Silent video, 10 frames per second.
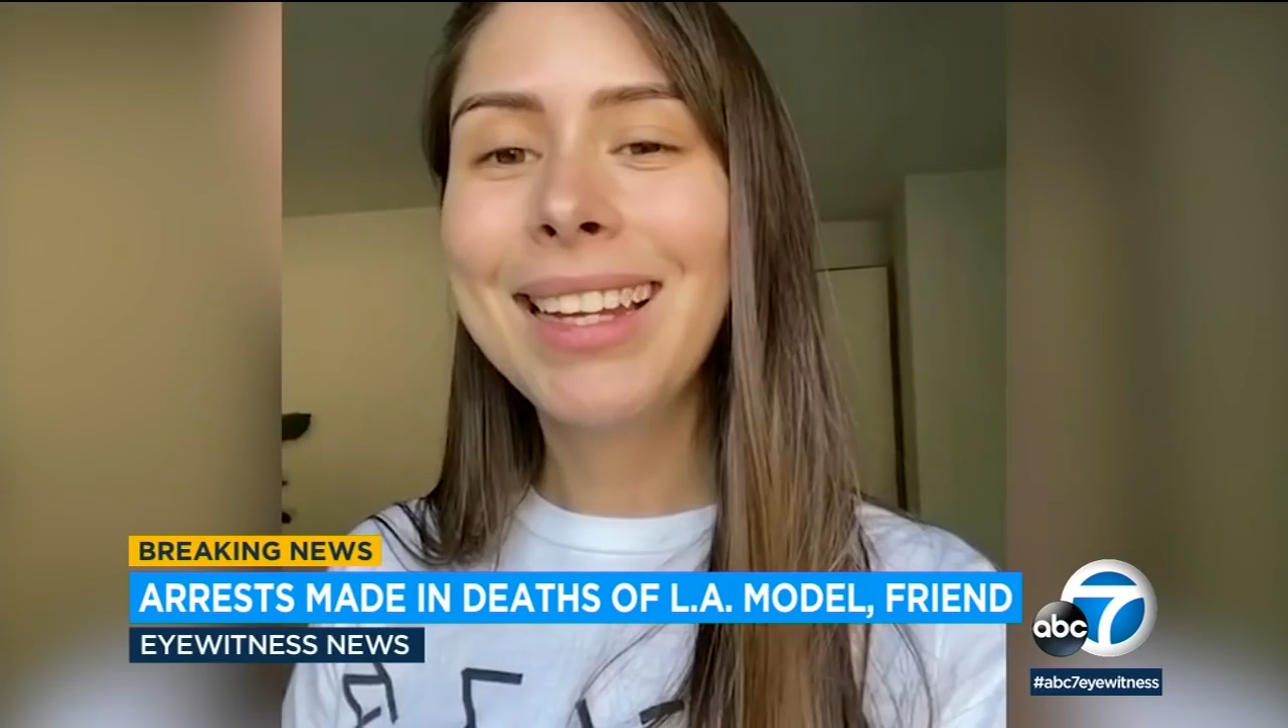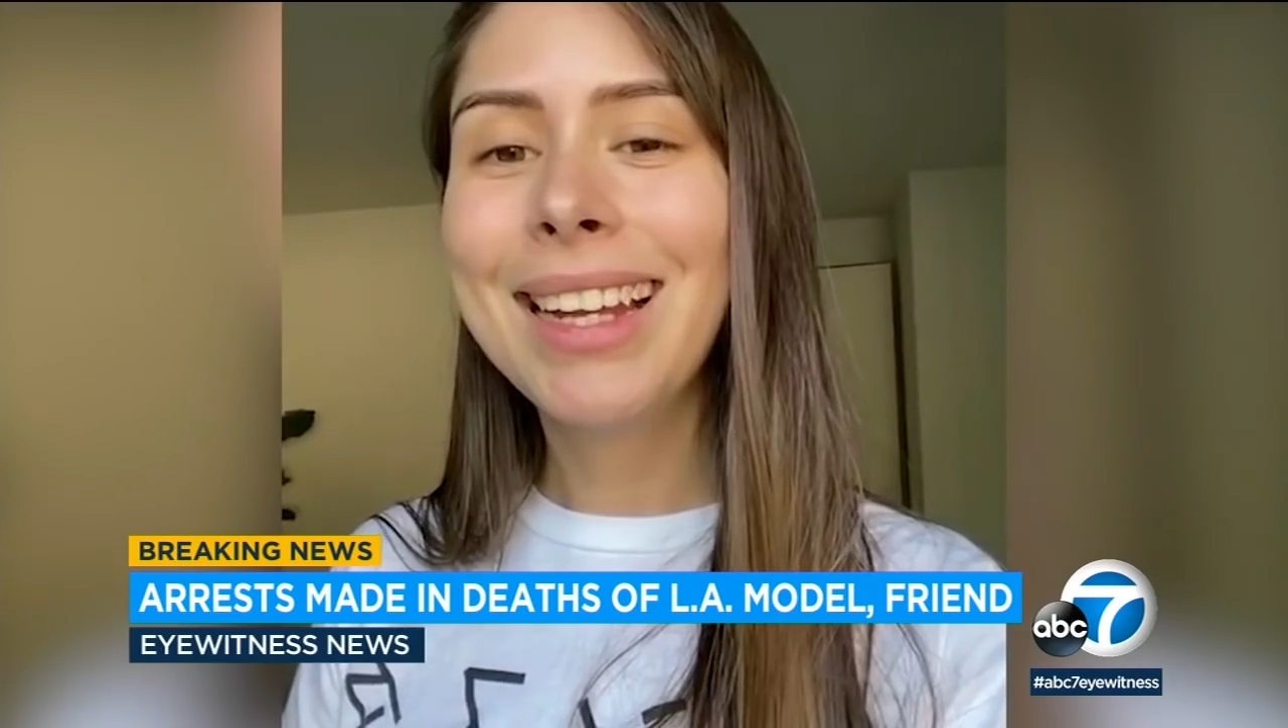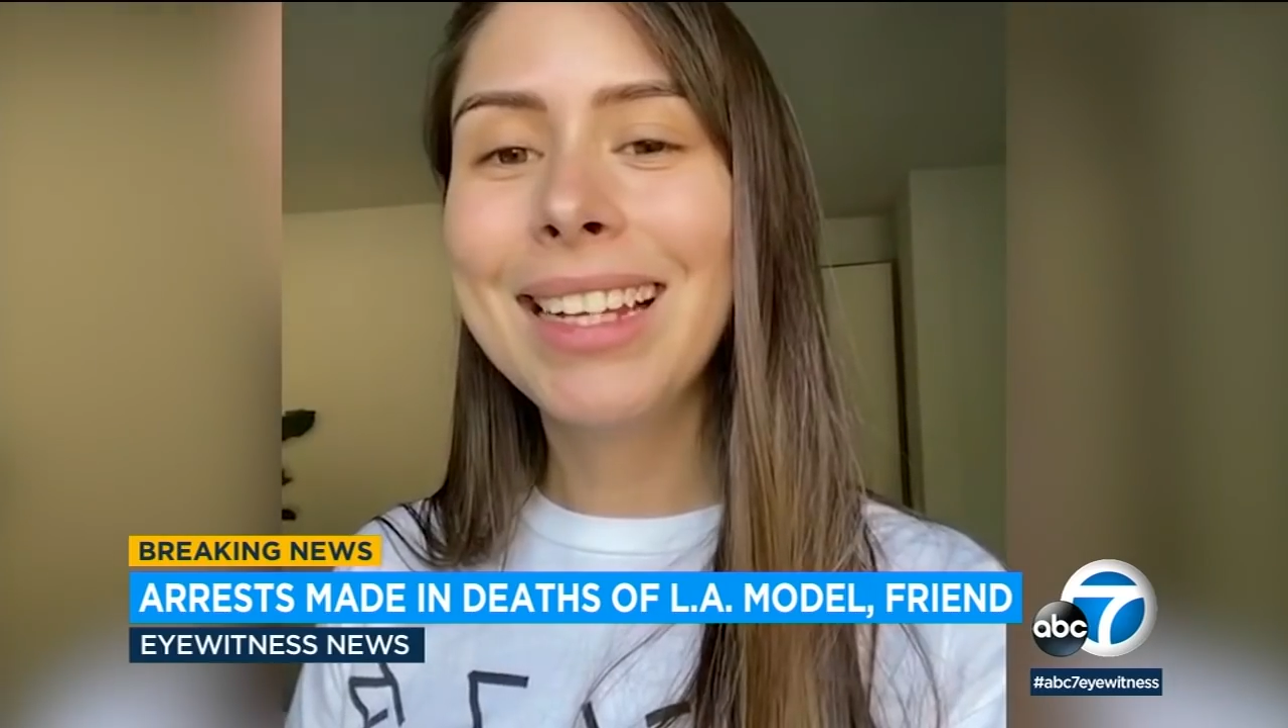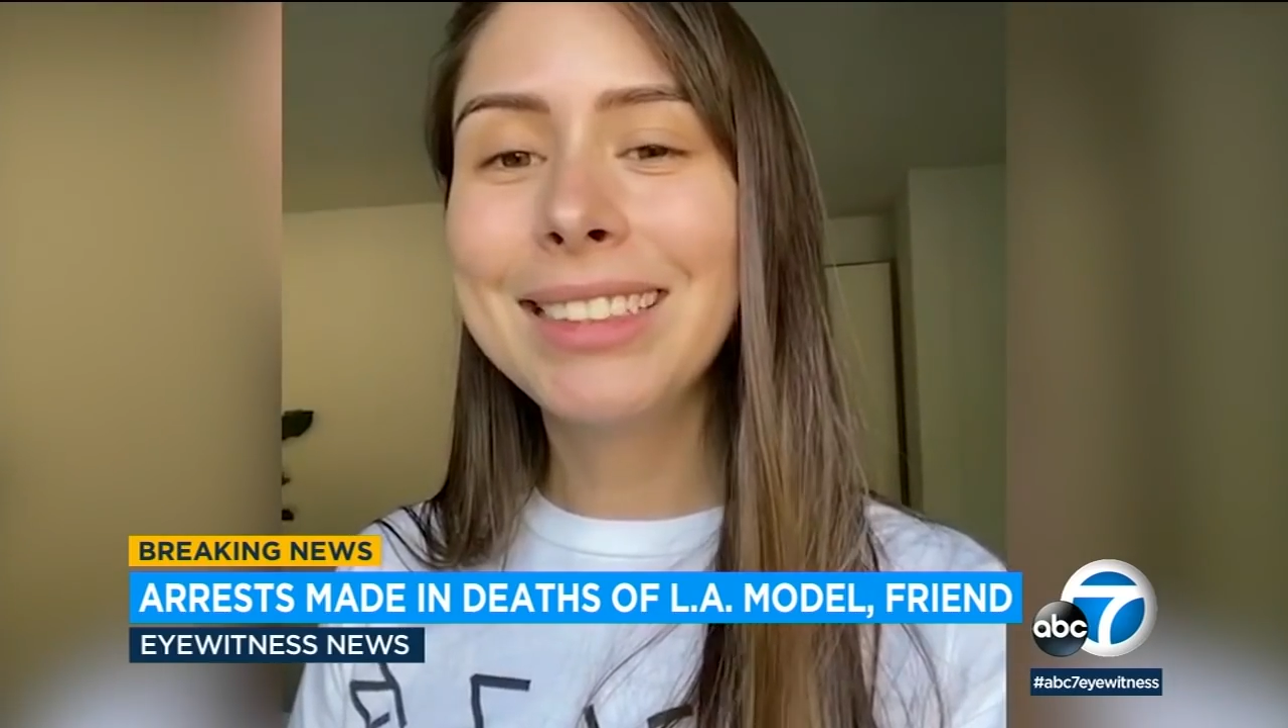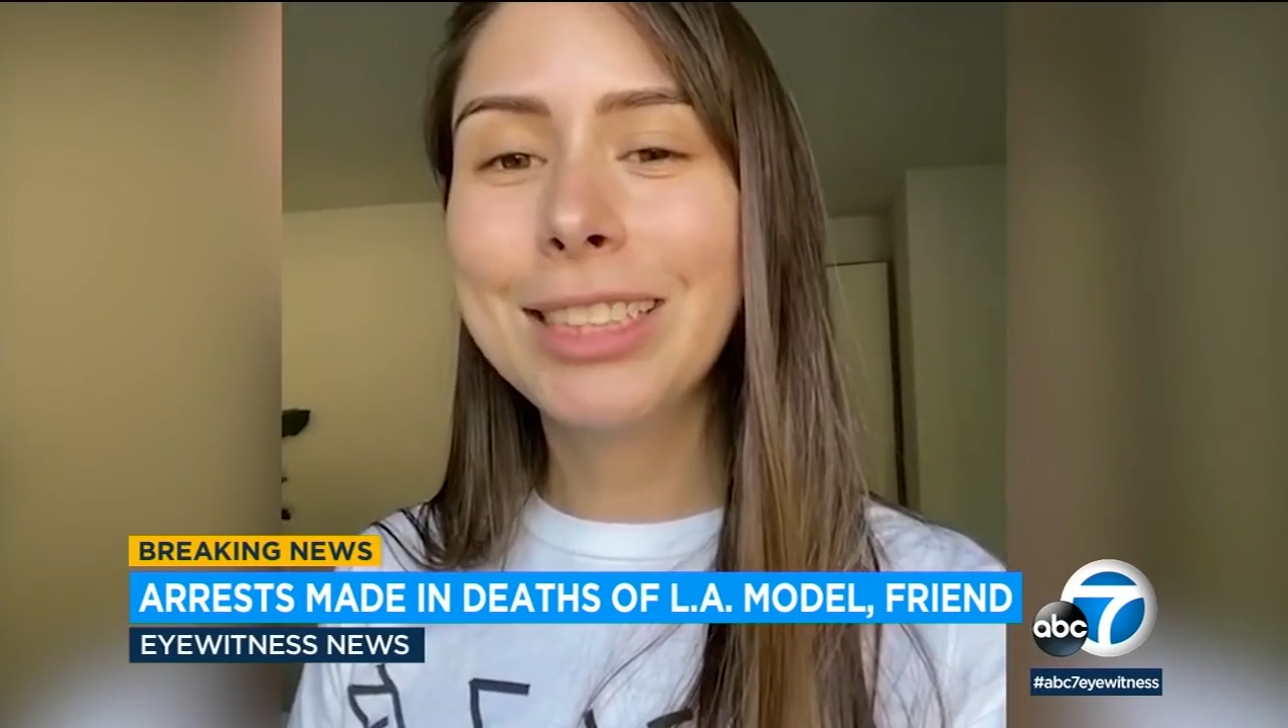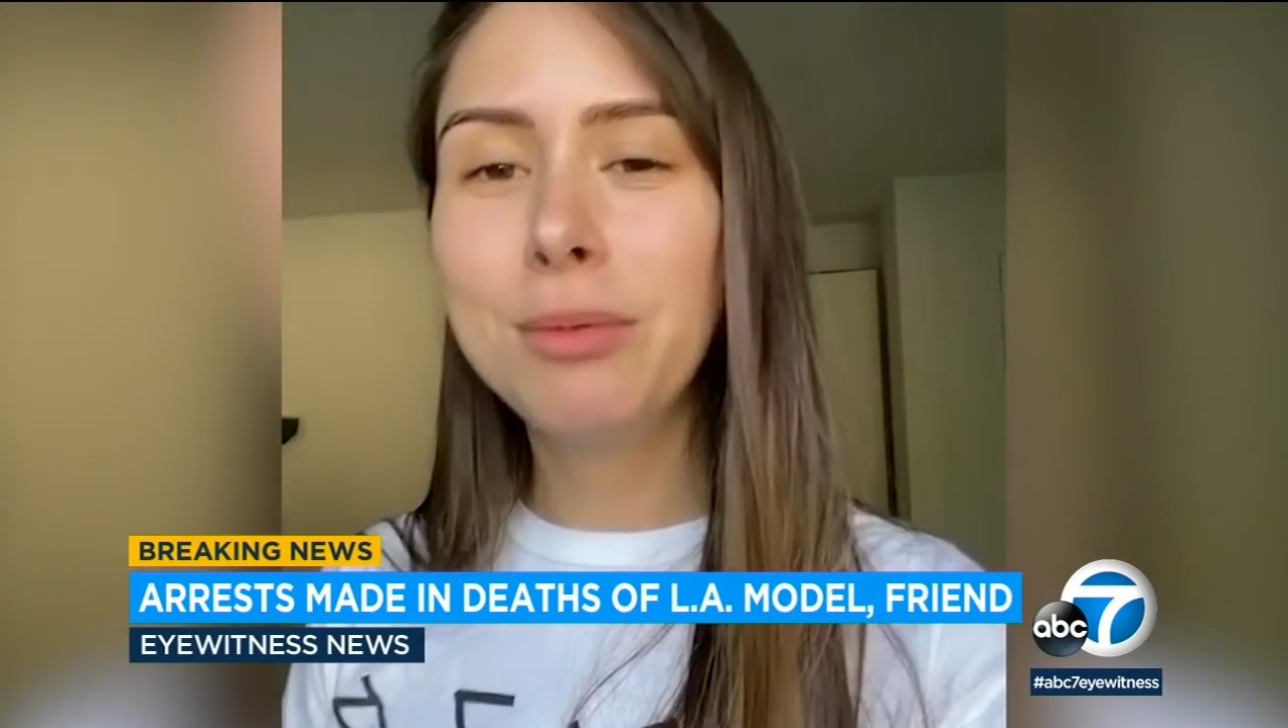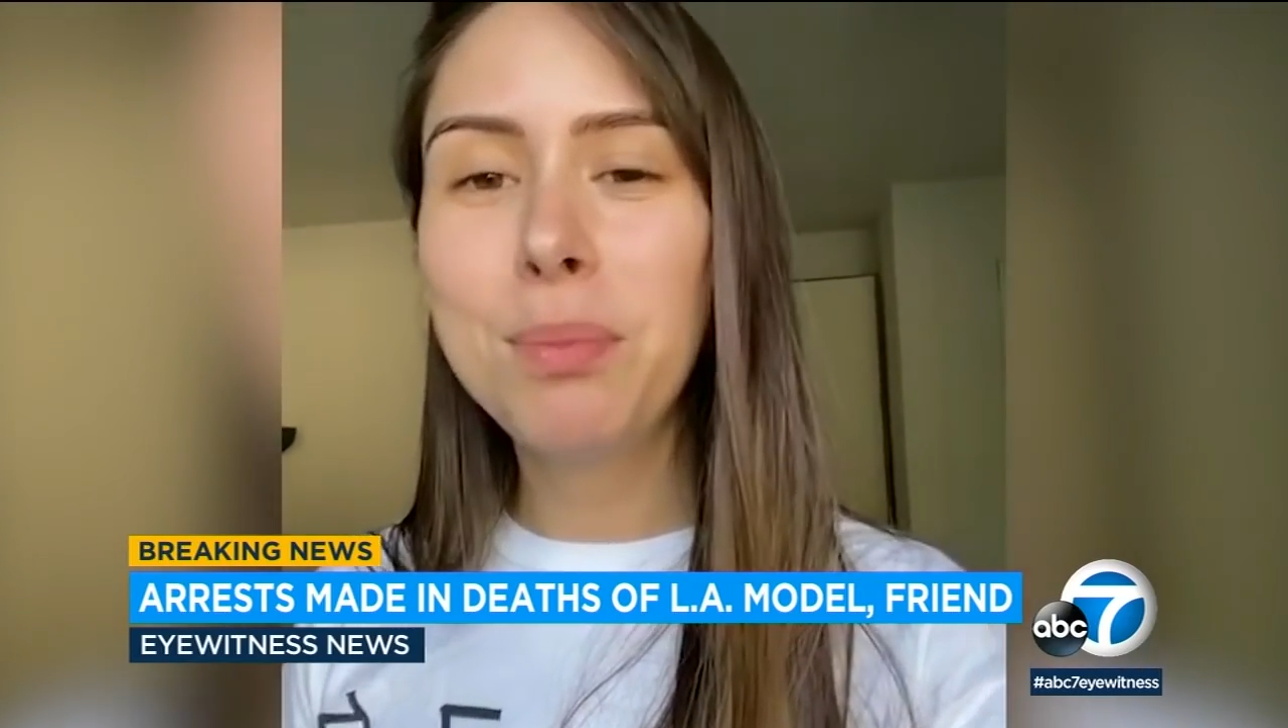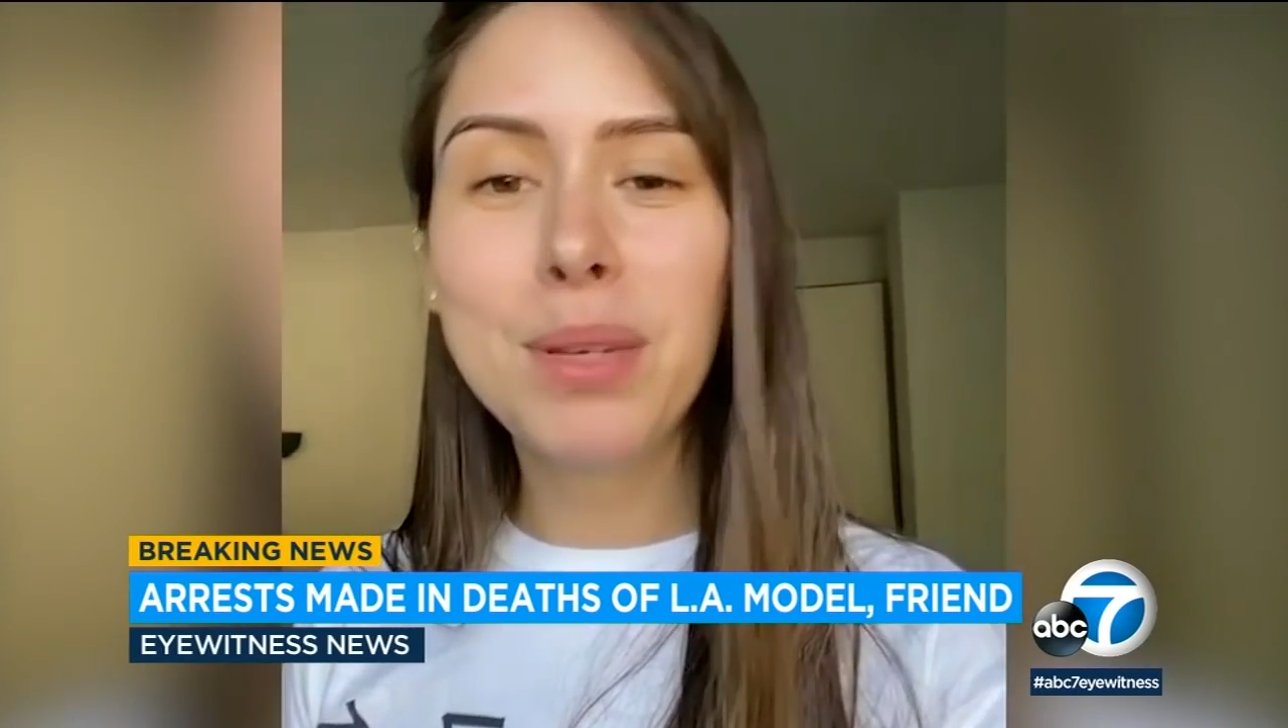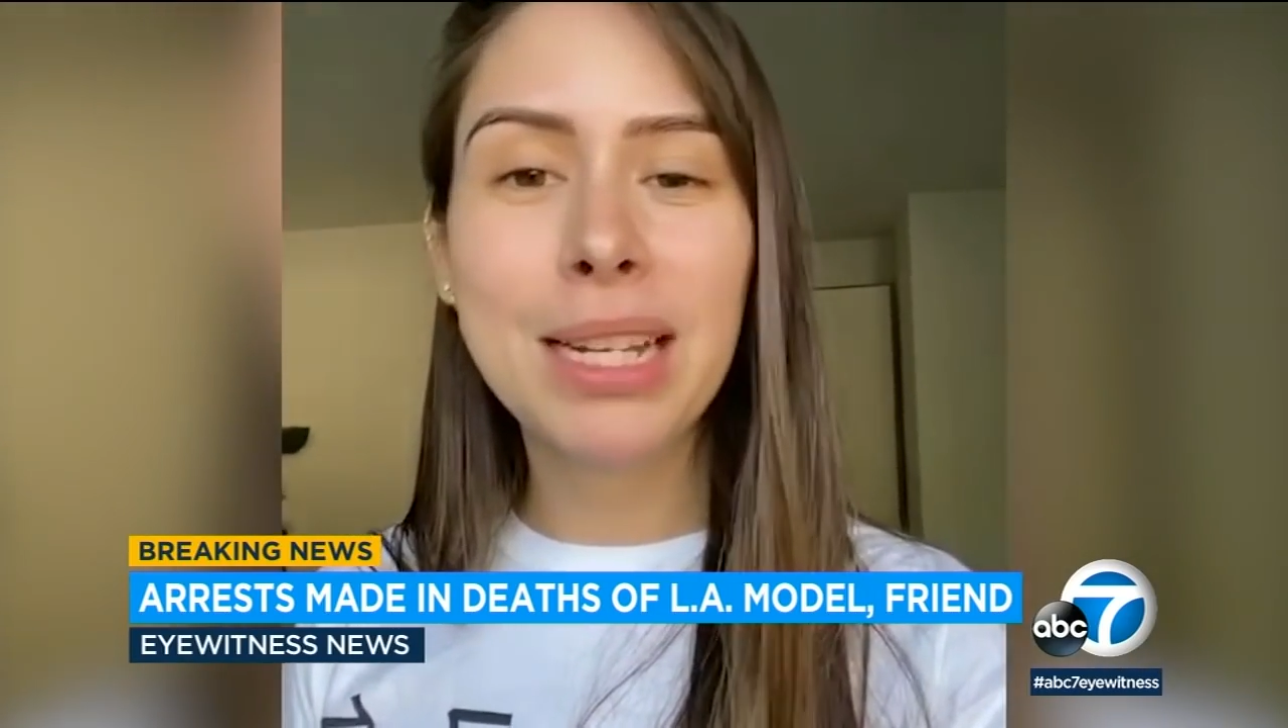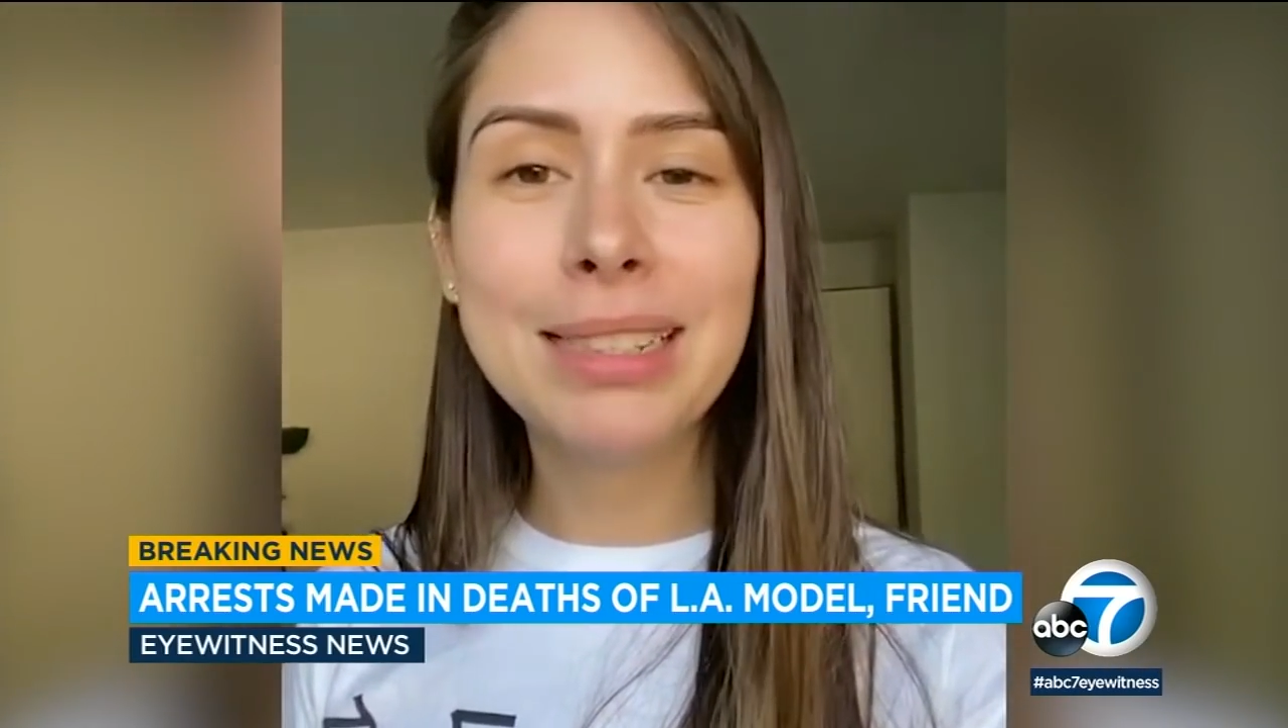Marcela was taken